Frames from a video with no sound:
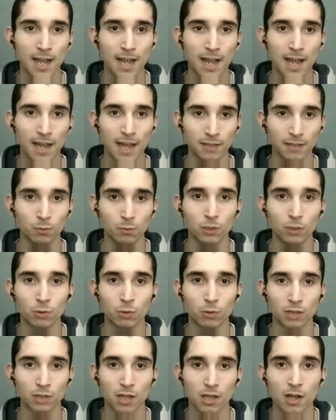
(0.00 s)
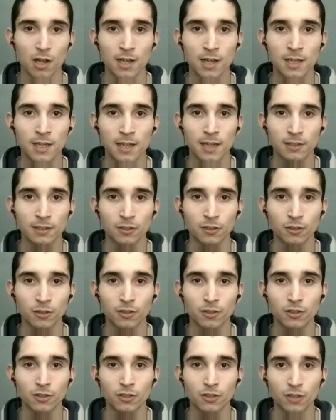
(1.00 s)
ED, which was a line editor
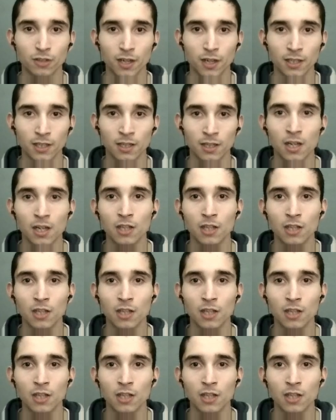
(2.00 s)
designed